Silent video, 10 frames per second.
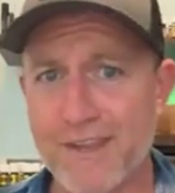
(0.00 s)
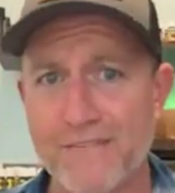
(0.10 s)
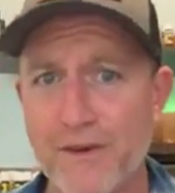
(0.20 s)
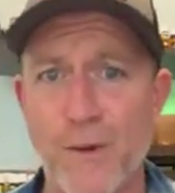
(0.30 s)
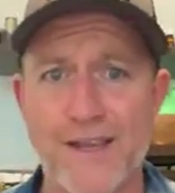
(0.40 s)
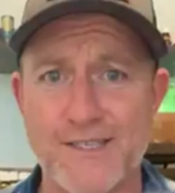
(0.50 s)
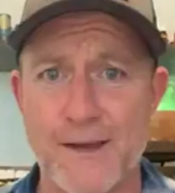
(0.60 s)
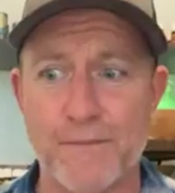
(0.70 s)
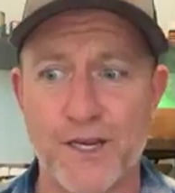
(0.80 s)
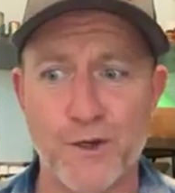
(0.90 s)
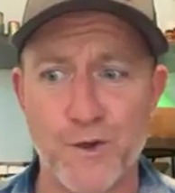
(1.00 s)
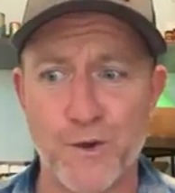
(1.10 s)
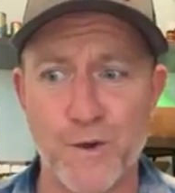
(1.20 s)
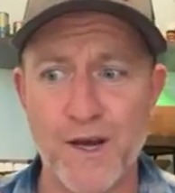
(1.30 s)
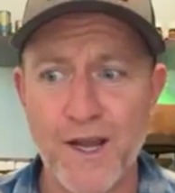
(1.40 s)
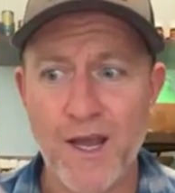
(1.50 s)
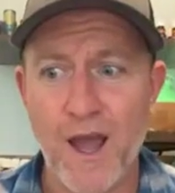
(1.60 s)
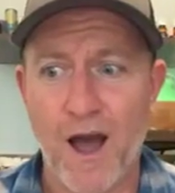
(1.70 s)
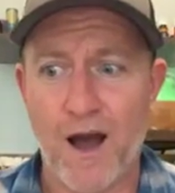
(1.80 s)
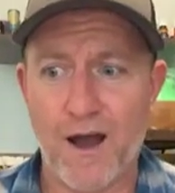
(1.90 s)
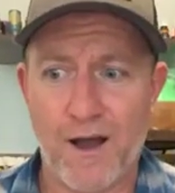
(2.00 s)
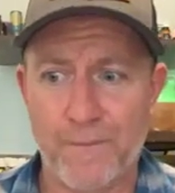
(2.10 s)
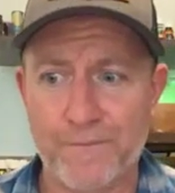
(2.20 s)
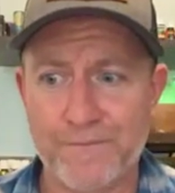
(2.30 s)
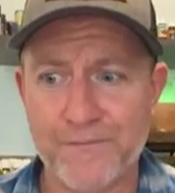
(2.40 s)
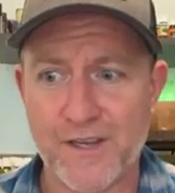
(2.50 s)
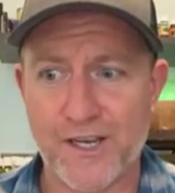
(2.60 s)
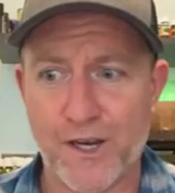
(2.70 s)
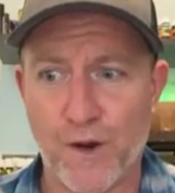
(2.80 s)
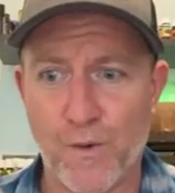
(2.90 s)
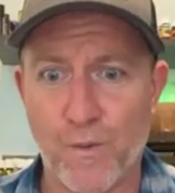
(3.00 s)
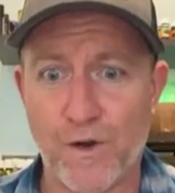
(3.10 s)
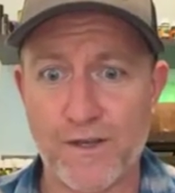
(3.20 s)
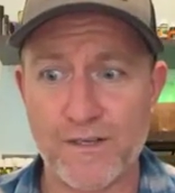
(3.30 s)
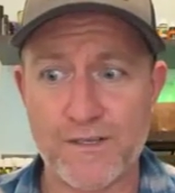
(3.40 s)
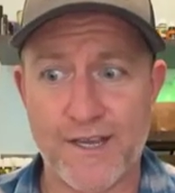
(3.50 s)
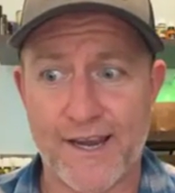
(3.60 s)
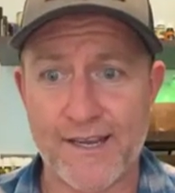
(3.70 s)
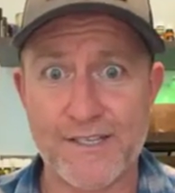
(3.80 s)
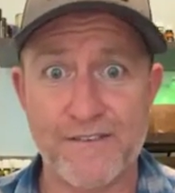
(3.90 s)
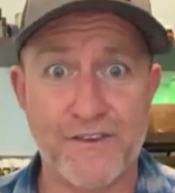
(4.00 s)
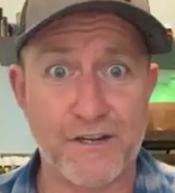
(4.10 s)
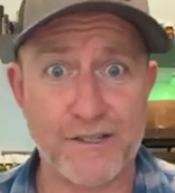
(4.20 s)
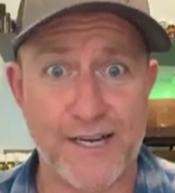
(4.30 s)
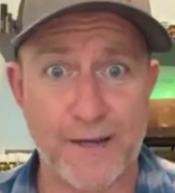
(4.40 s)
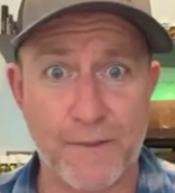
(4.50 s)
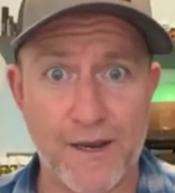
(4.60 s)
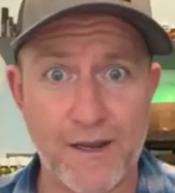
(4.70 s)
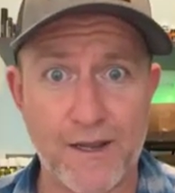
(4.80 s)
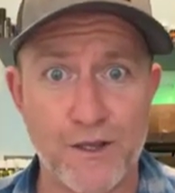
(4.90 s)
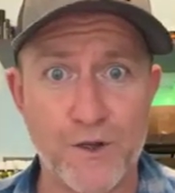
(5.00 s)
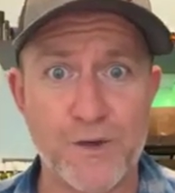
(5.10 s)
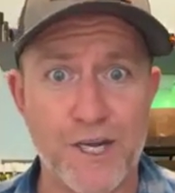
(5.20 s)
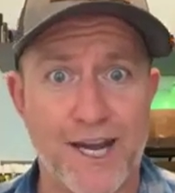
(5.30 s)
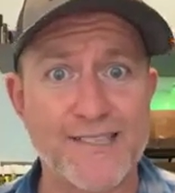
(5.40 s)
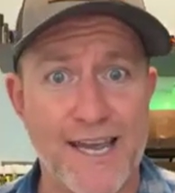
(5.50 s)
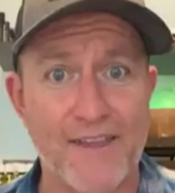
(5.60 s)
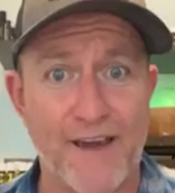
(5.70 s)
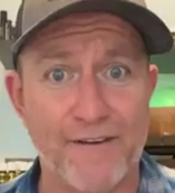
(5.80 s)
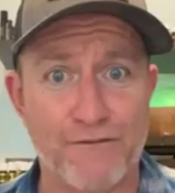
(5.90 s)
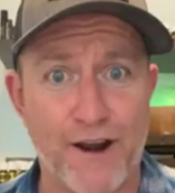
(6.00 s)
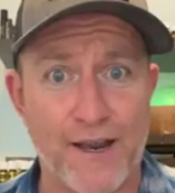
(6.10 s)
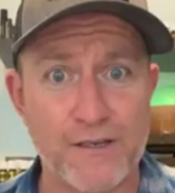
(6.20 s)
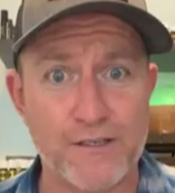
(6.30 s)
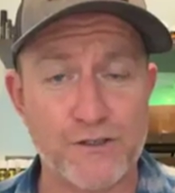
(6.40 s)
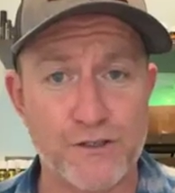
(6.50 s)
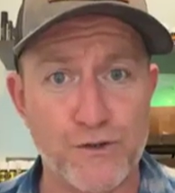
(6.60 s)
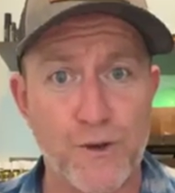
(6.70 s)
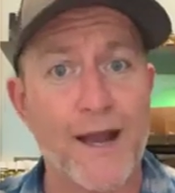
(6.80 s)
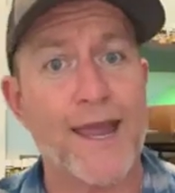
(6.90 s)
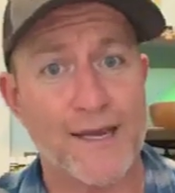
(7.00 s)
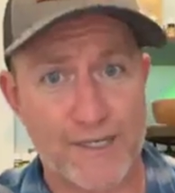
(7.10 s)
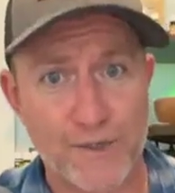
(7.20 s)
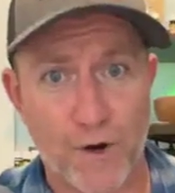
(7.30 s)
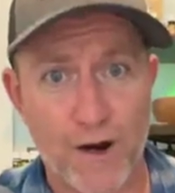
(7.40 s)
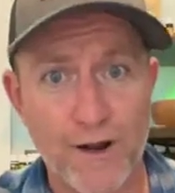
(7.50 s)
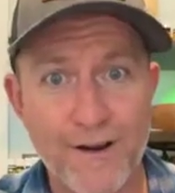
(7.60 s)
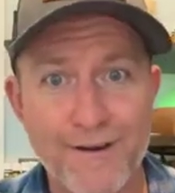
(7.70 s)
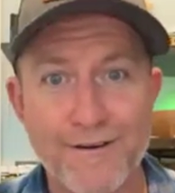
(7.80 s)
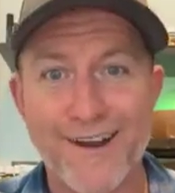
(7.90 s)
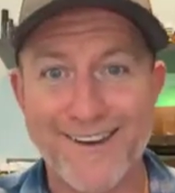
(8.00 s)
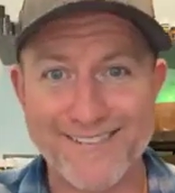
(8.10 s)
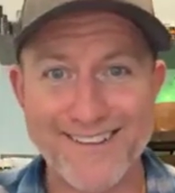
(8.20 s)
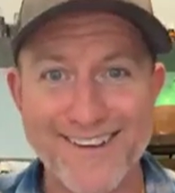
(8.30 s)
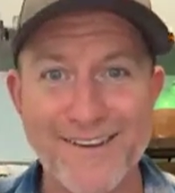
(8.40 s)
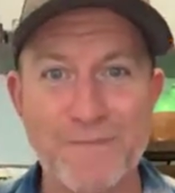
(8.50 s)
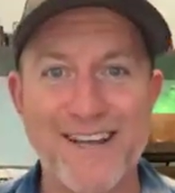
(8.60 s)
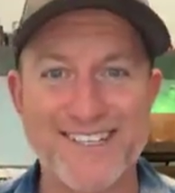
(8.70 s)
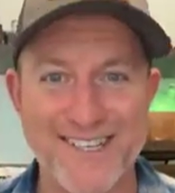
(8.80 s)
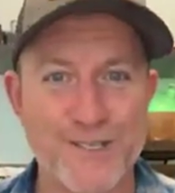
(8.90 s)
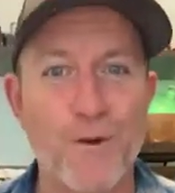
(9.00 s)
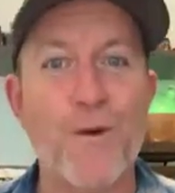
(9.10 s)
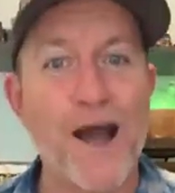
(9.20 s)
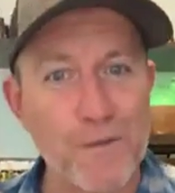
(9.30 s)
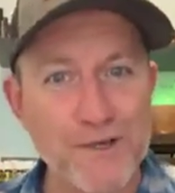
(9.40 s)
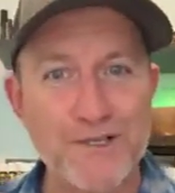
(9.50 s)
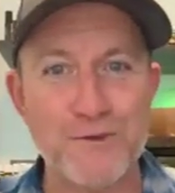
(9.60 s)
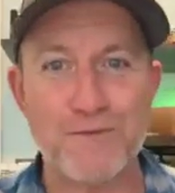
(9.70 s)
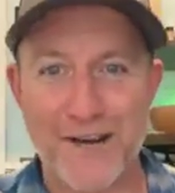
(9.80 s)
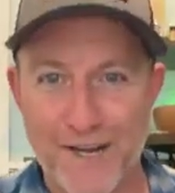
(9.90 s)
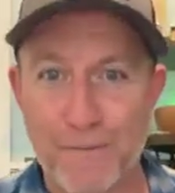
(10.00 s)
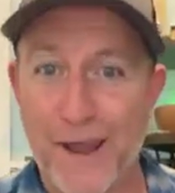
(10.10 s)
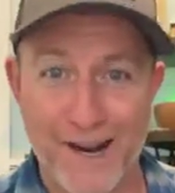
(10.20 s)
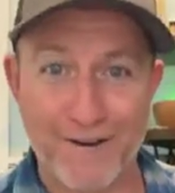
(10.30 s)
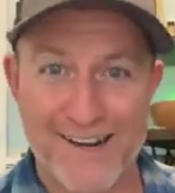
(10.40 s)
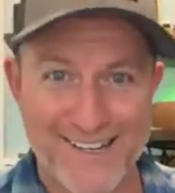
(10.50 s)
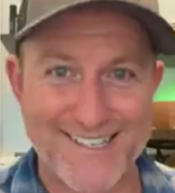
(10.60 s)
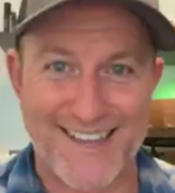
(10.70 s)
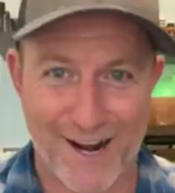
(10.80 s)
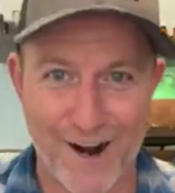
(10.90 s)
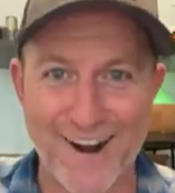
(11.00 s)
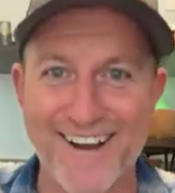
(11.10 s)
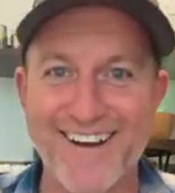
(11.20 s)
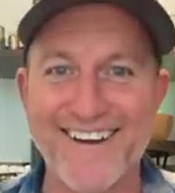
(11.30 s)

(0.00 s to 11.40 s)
If you had somebody who, was a severe diabetic, you would not take that friend to a candy store, right? It makes it, so why would you bring your pancreas there?